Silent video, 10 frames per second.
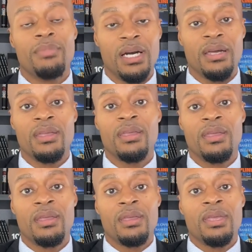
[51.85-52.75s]
But
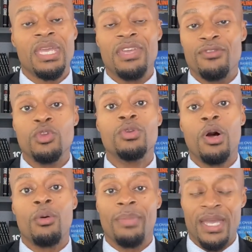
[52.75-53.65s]
if you
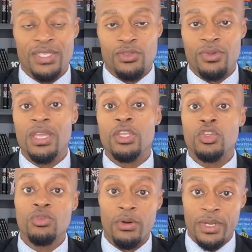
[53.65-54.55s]
don't master it and
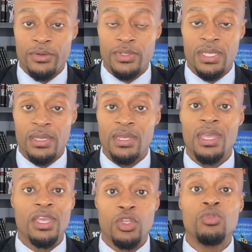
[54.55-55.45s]
you don't understand it
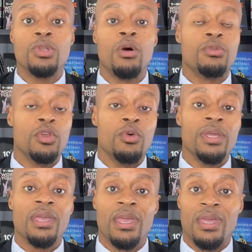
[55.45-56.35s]
and you don't do
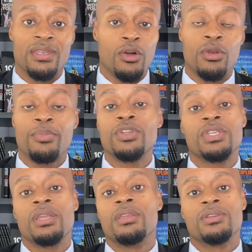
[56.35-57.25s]
it and don't
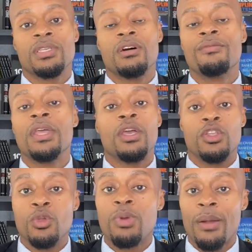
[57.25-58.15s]
appreciate it yourself,
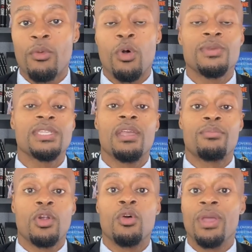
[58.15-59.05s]
you probably won't stay a
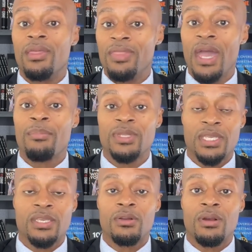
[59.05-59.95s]
pro in that
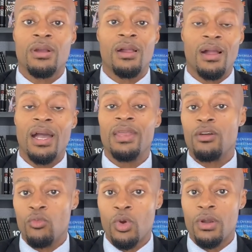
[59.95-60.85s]
particular line
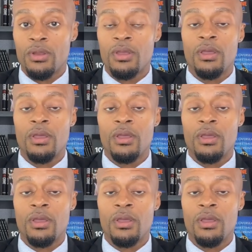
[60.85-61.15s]
of work